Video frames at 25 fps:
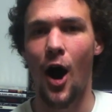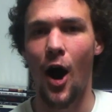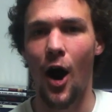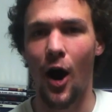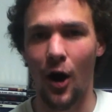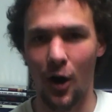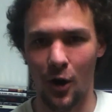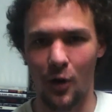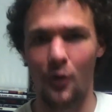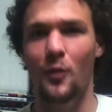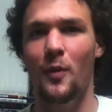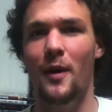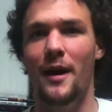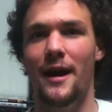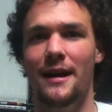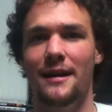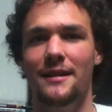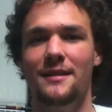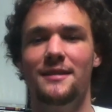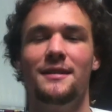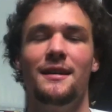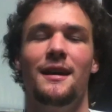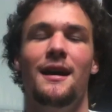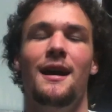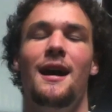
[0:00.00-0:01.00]

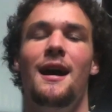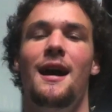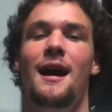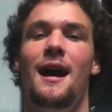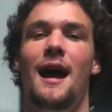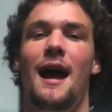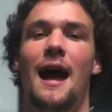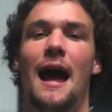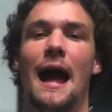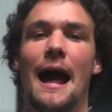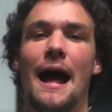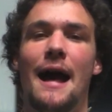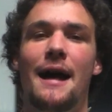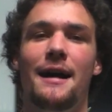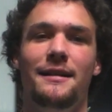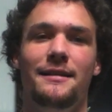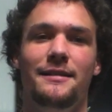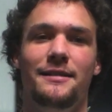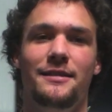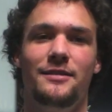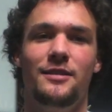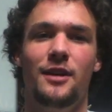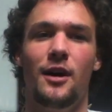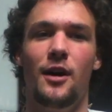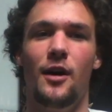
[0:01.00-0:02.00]
Always.
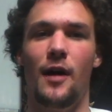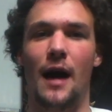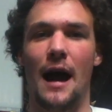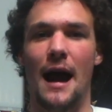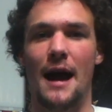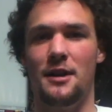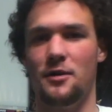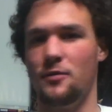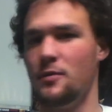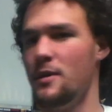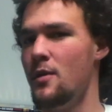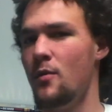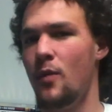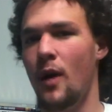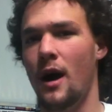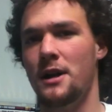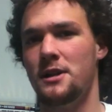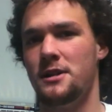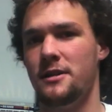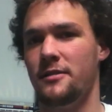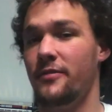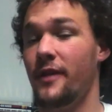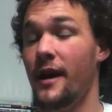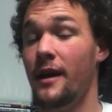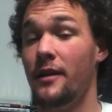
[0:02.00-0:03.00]
And so I had to
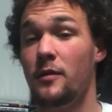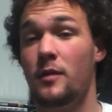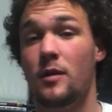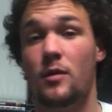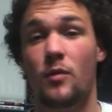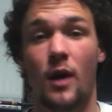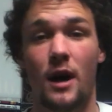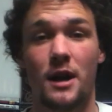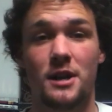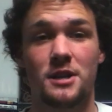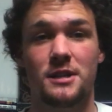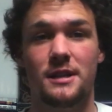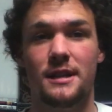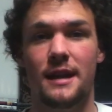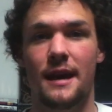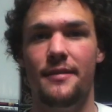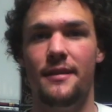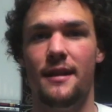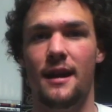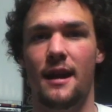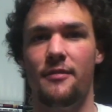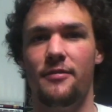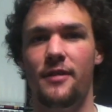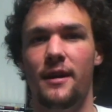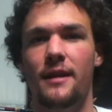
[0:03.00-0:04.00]
rewatch it, finally rewatched it,
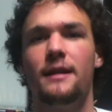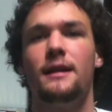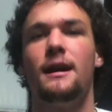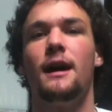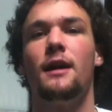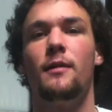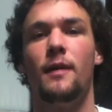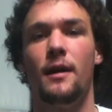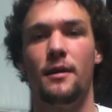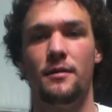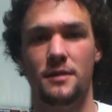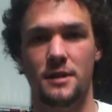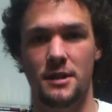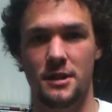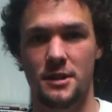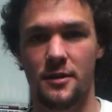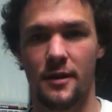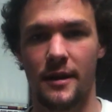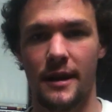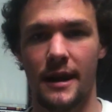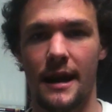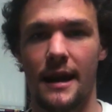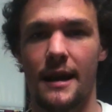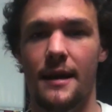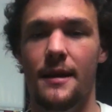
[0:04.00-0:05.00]
and then I finally got around to
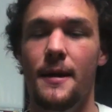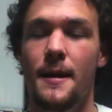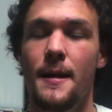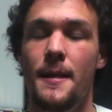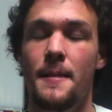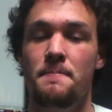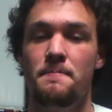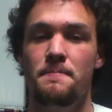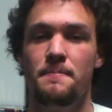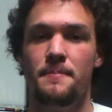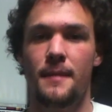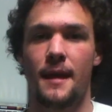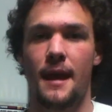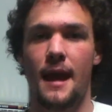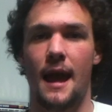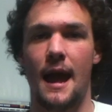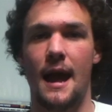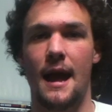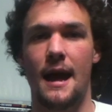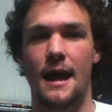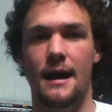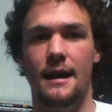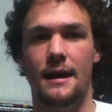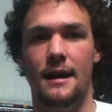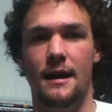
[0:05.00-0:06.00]
doing it,
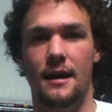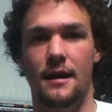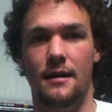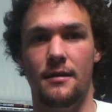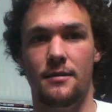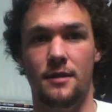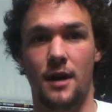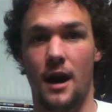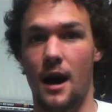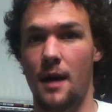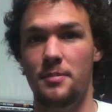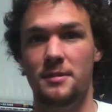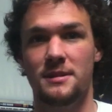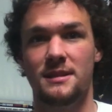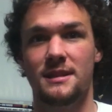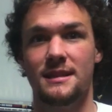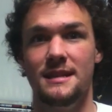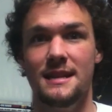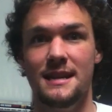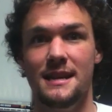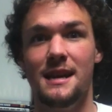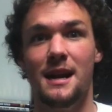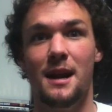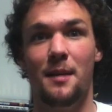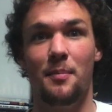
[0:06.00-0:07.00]
and The Hobbit's
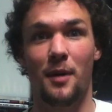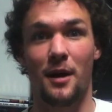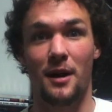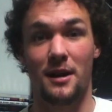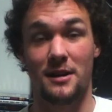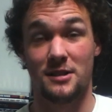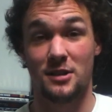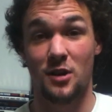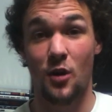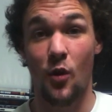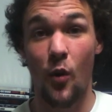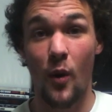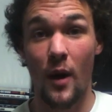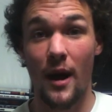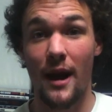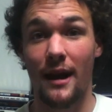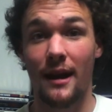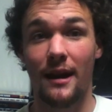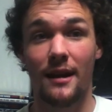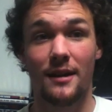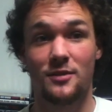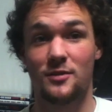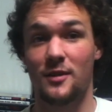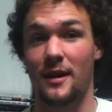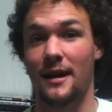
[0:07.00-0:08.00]
sneaking up on us
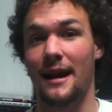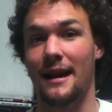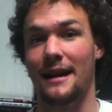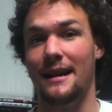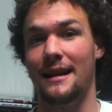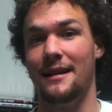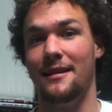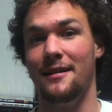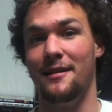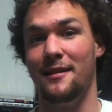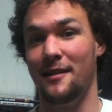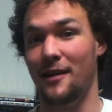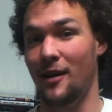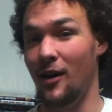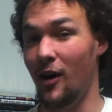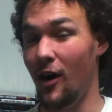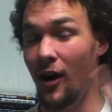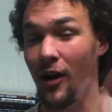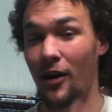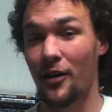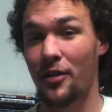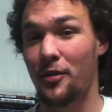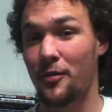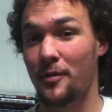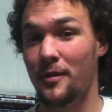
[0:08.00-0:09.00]
quick, so I gotta get
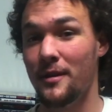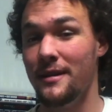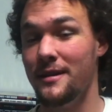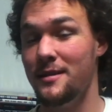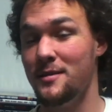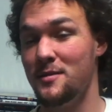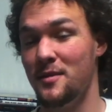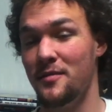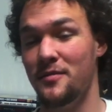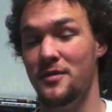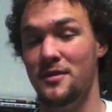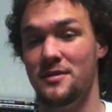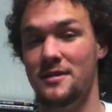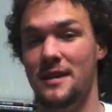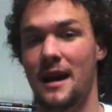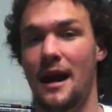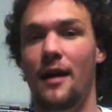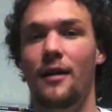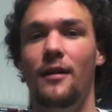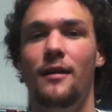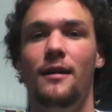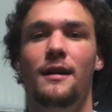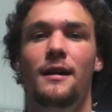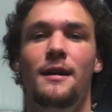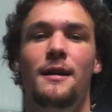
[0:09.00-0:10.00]
all 3 of these reviews
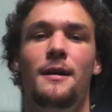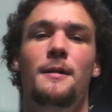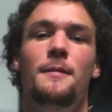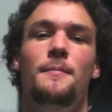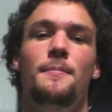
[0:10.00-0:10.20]
out.